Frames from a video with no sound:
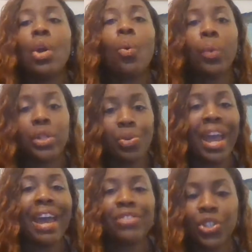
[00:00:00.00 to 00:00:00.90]
when you
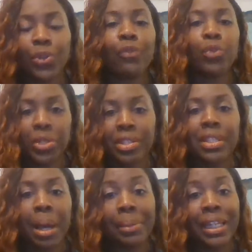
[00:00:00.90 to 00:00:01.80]
have certain forces
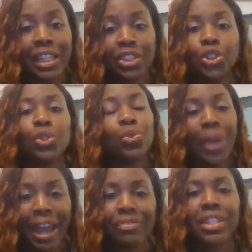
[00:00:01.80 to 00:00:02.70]
coming against you. You
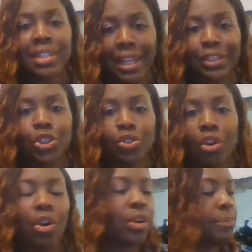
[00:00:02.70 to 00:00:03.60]
have to stand
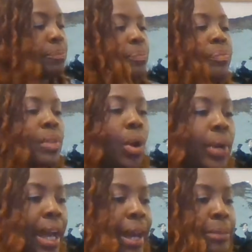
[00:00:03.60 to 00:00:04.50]
strong,
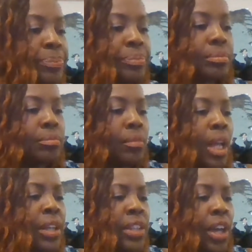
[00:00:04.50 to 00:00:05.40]
okay?
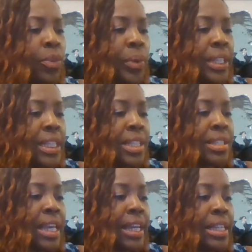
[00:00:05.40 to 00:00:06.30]
Another one is
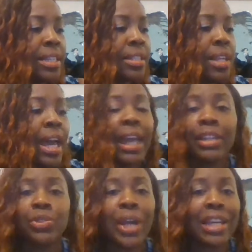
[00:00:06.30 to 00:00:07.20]
that
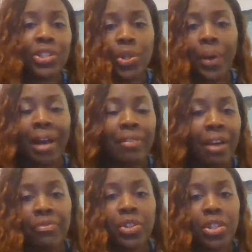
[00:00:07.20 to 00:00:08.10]
and you guys know I
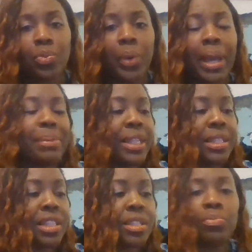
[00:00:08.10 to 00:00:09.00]
feel this way
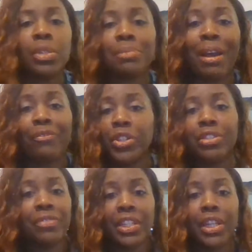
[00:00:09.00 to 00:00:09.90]
because this was my
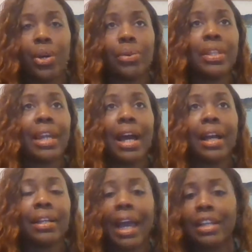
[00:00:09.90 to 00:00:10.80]
first video that
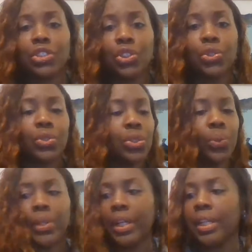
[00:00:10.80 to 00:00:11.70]
I got introduced
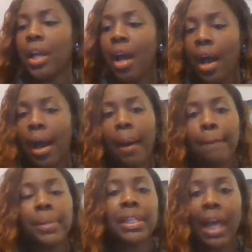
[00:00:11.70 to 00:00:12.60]

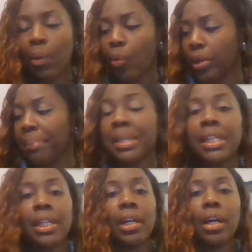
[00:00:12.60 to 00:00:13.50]
on Be Like Water
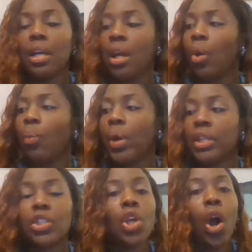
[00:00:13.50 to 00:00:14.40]
Media,
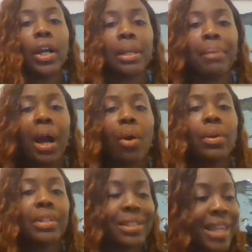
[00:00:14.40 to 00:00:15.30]
was talking
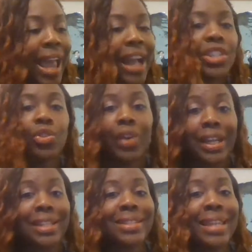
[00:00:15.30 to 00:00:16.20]
about the tax
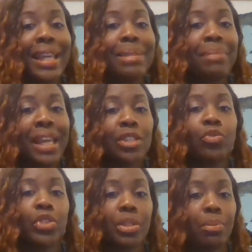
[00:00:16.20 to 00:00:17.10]
credits that he makes
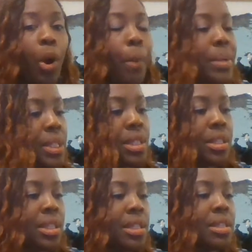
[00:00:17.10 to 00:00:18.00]
for small
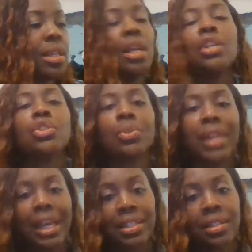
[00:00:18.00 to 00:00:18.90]
businesses. So
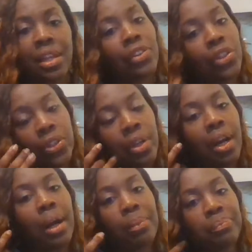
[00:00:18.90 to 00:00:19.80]
that's another
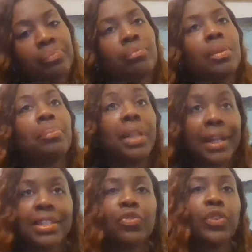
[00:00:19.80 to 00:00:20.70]

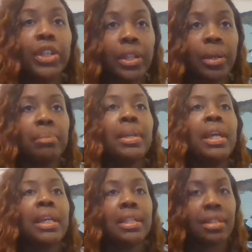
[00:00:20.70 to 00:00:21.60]
plus for him,
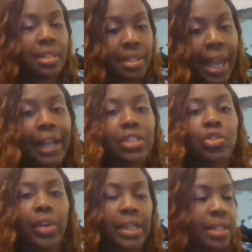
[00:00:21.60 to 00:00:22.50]
is the tax
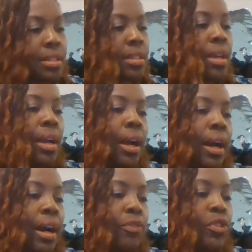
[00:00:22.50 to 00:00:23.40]
credits
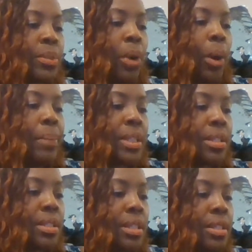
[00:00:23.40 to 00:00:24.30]
for small
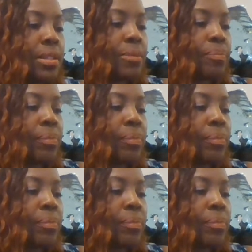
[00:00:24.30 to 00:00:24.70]
businesses,